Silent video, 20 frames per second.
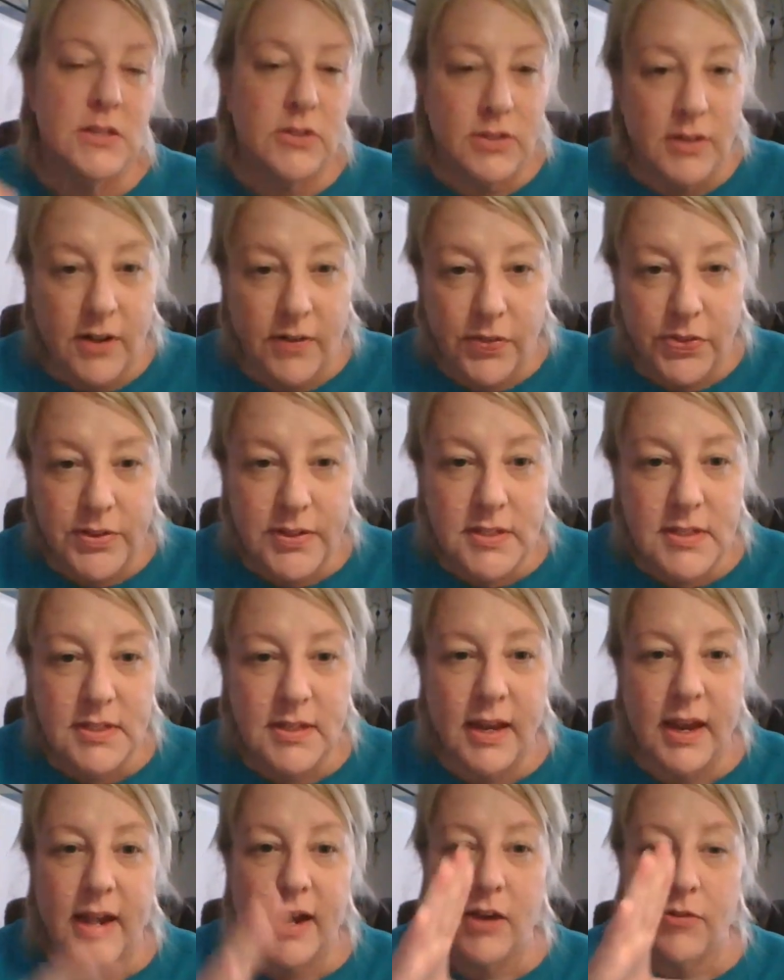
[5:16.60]
So now this
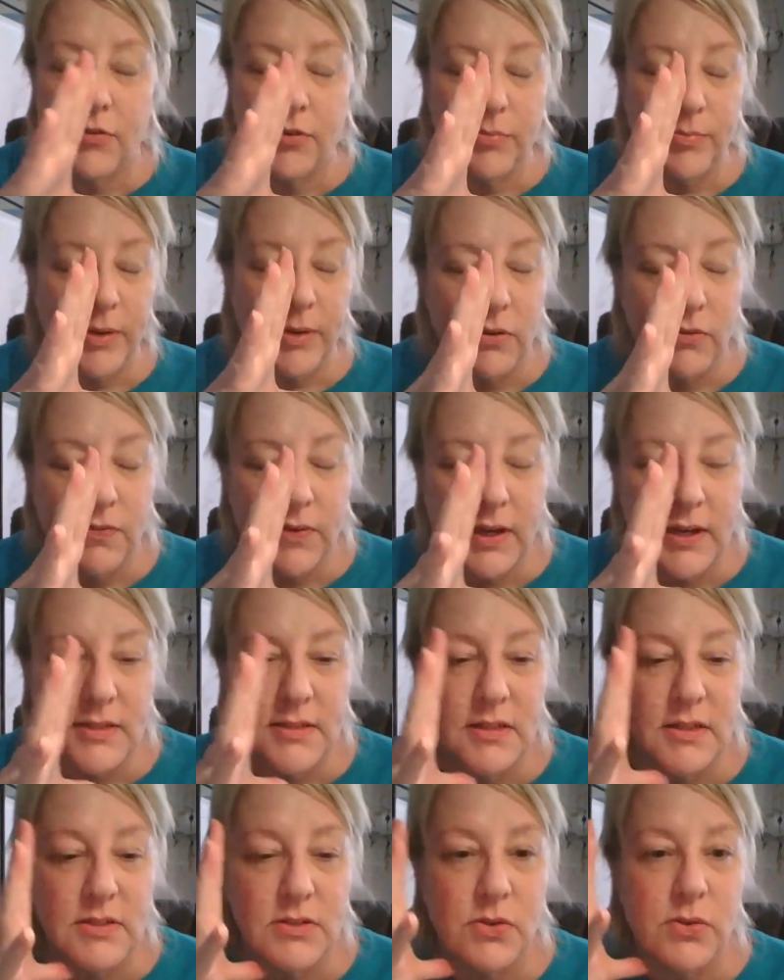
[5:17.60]
half of my
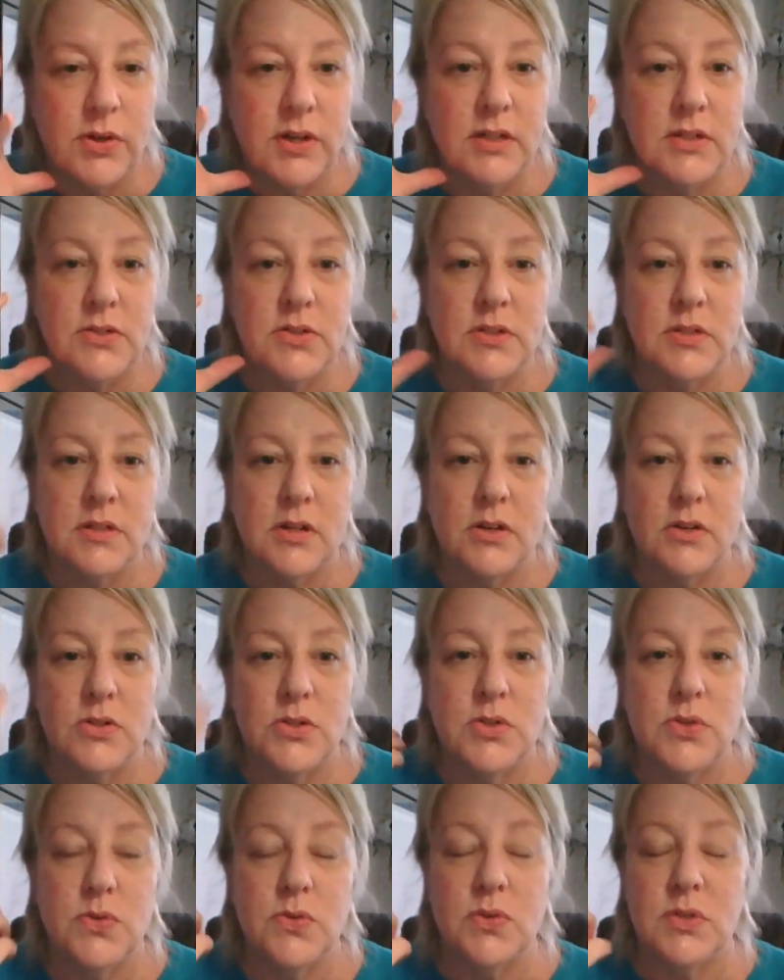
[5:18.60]
face is going to start
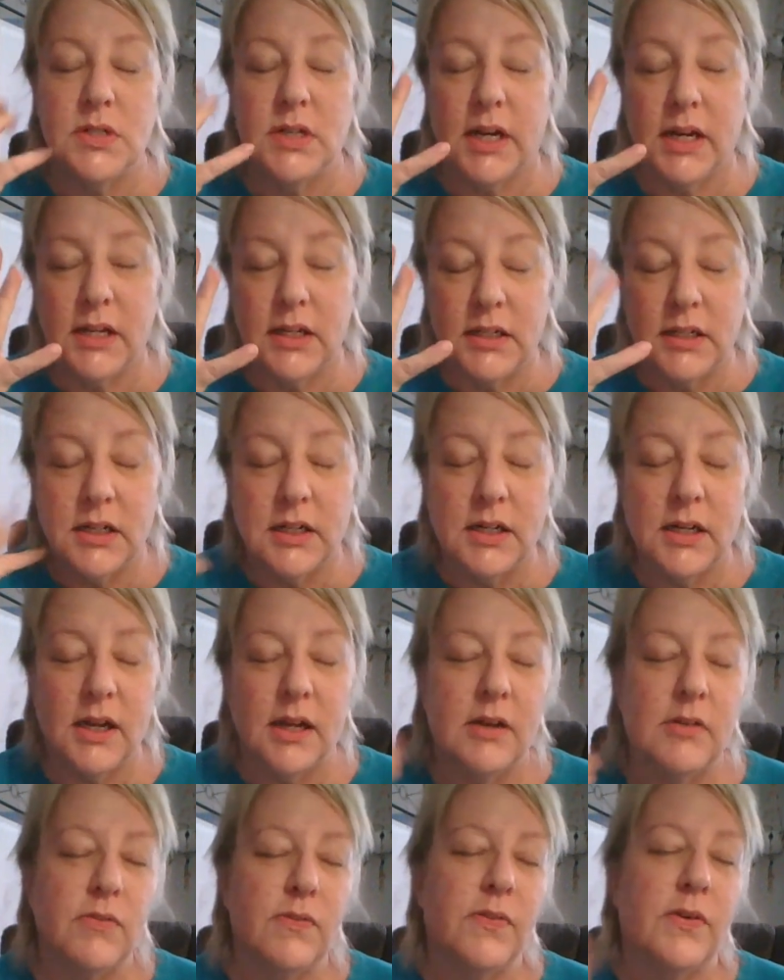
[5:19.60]
to tighten
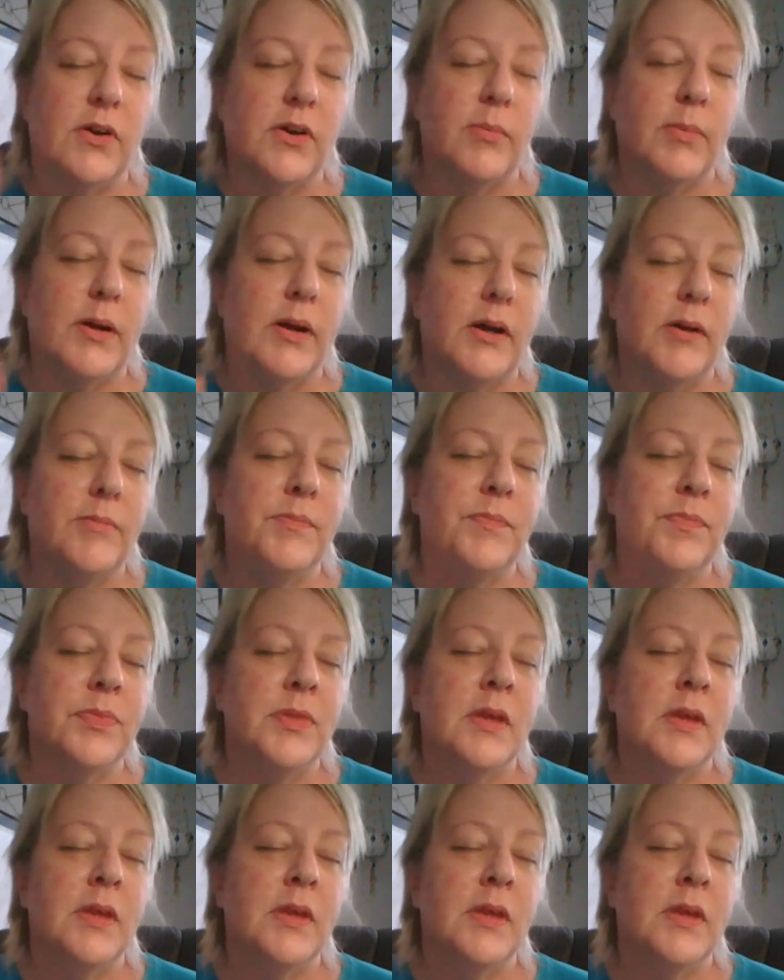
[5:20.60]
and firm up.